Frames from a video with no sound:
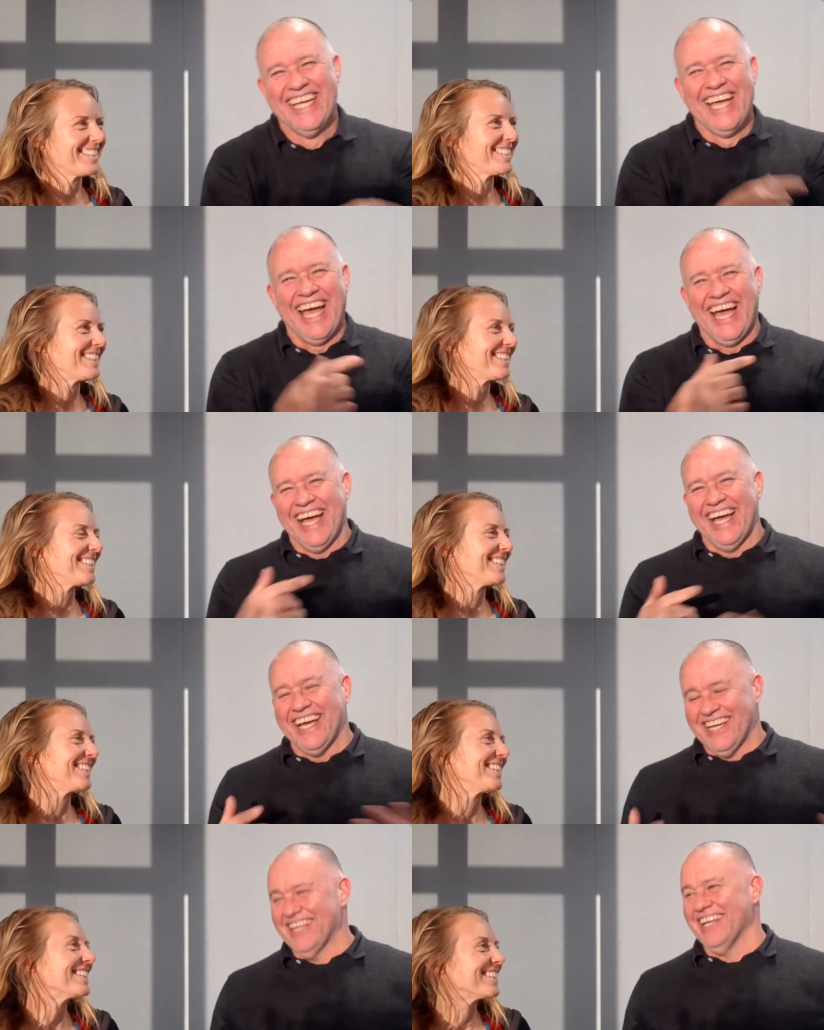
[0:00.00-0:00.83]

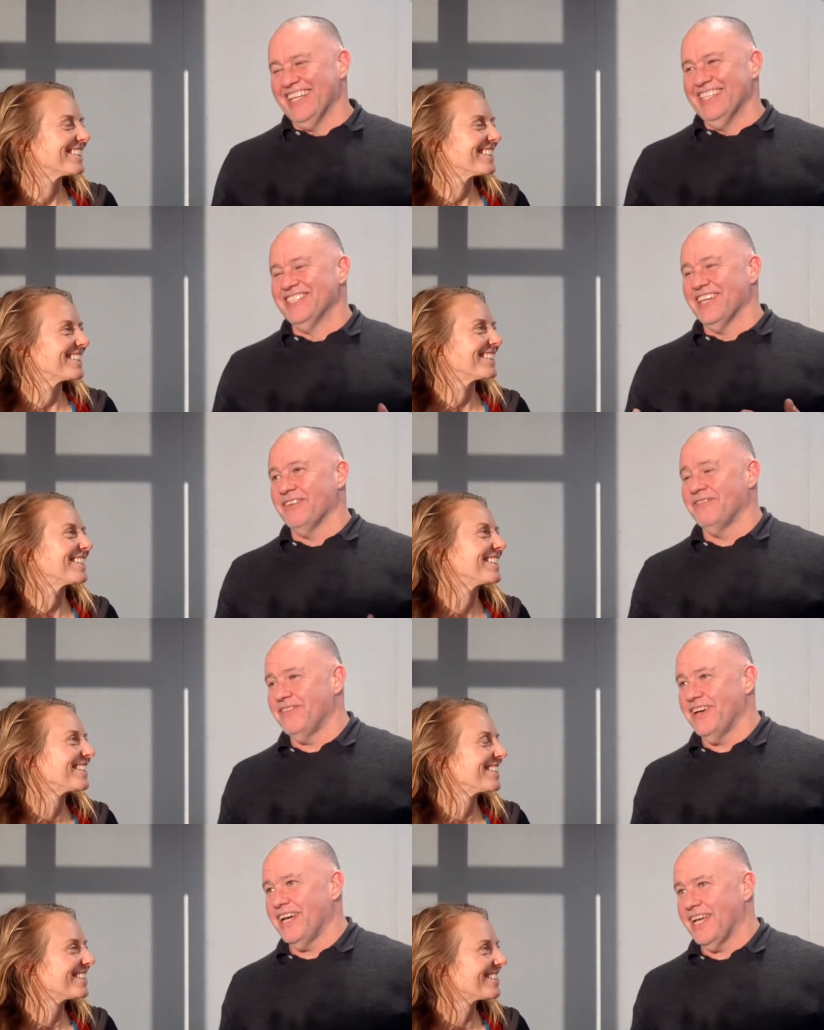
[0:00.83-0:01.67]
Speaker 1: uh,
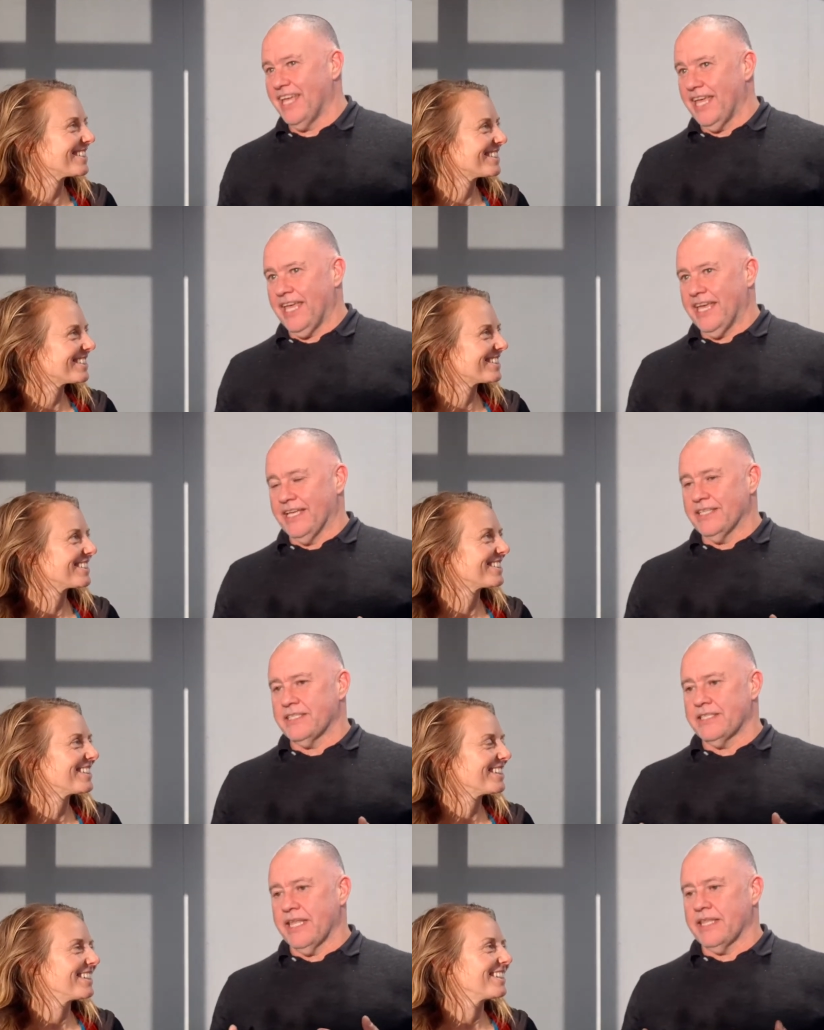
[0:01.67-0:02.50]
insofar
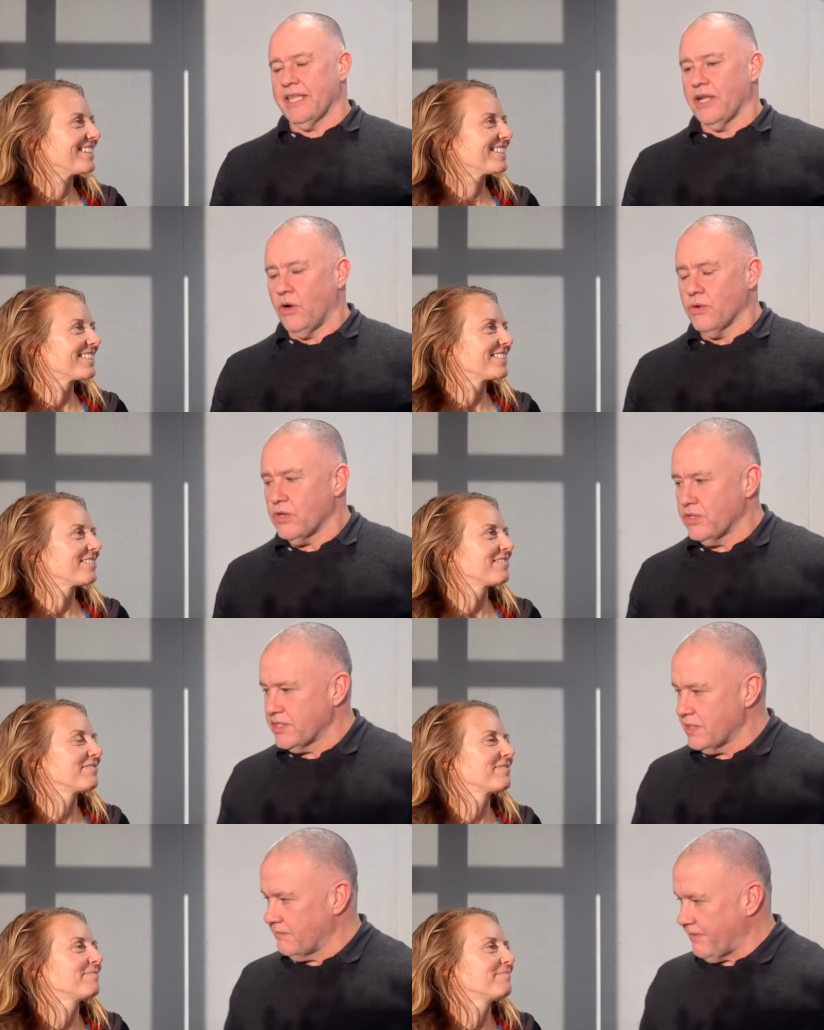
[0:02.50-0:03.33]
as that, that whole
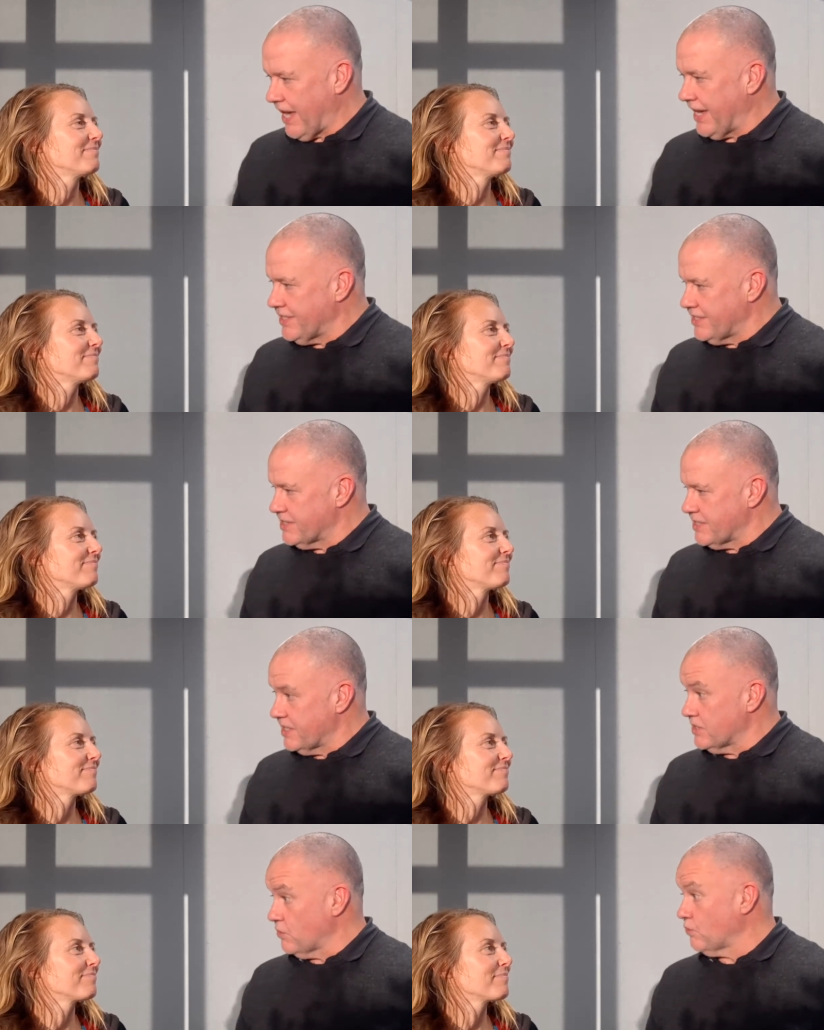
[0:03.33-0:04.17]
concept of
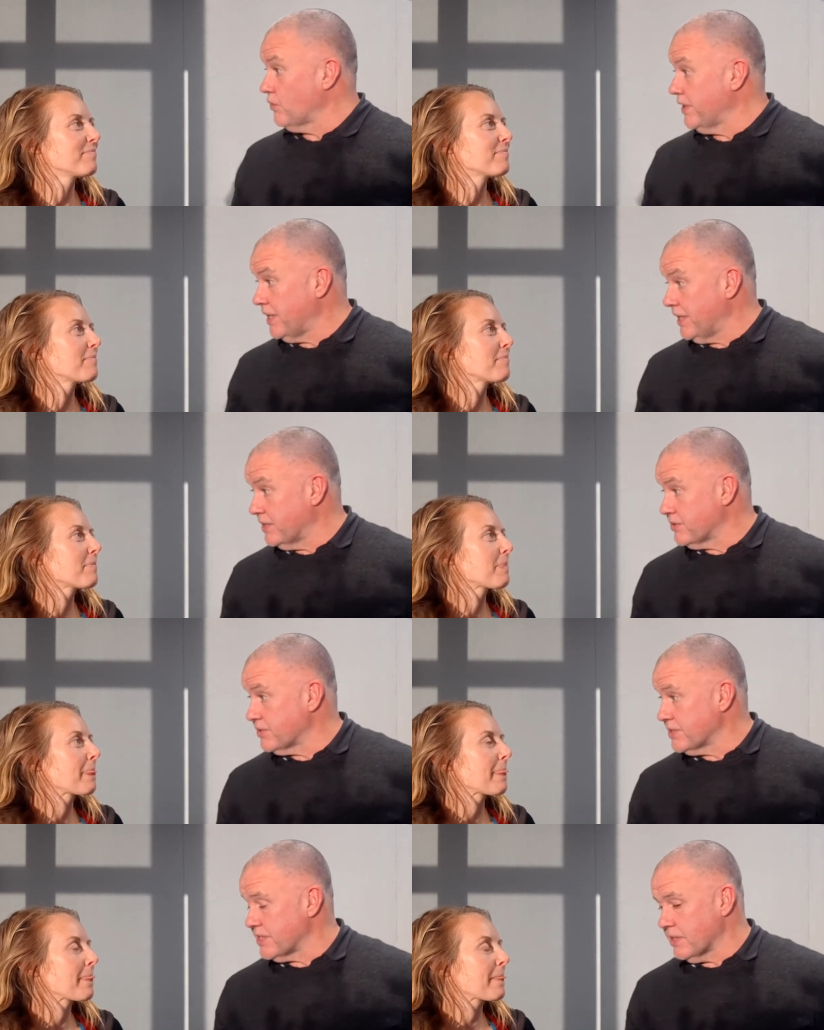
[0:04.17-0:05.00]
agency is a really
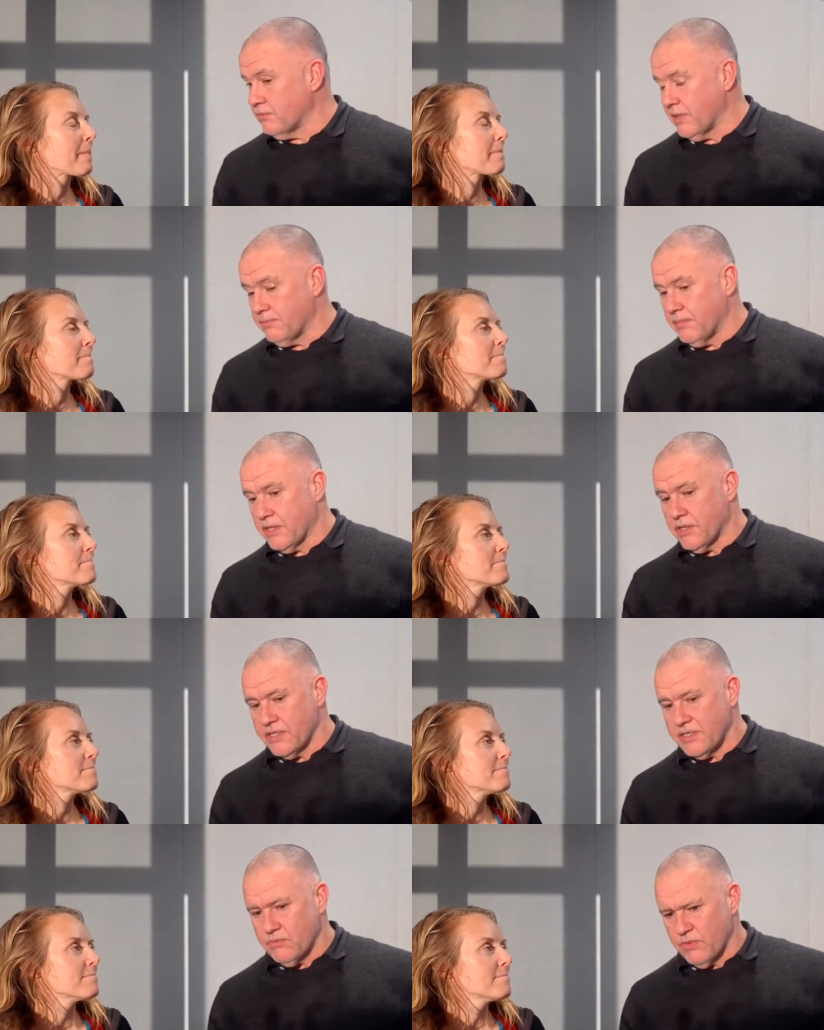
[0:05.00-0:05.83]
interesting one
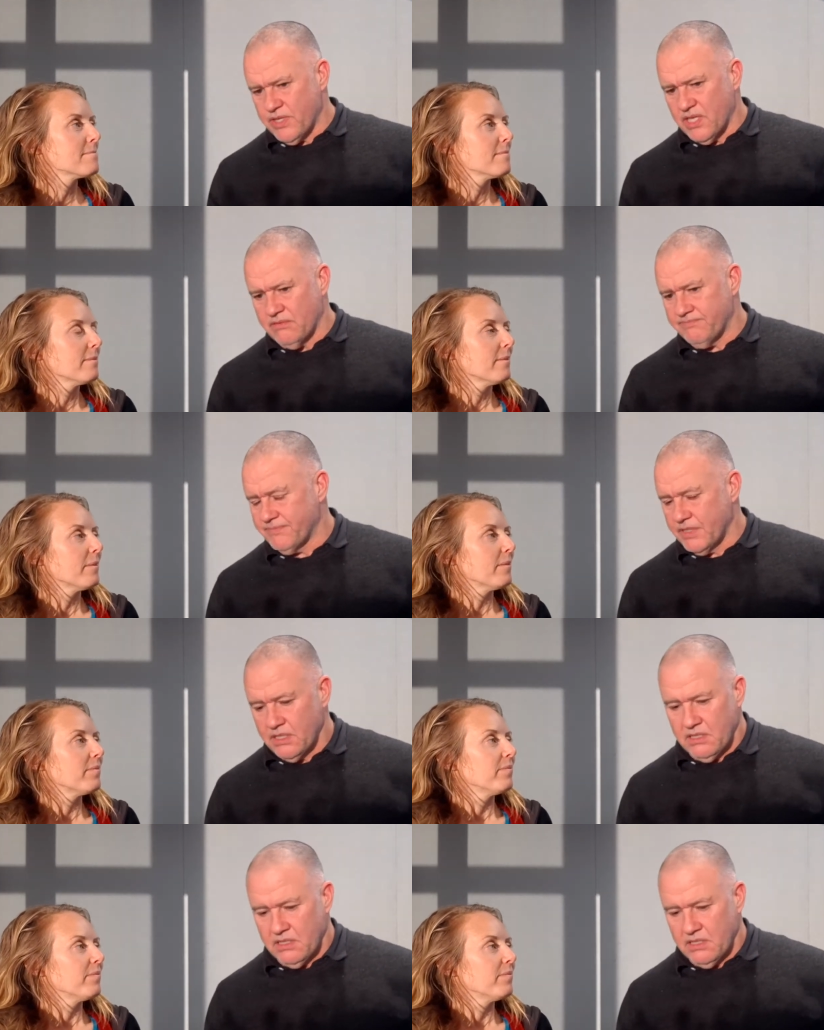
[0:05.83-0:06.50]
because within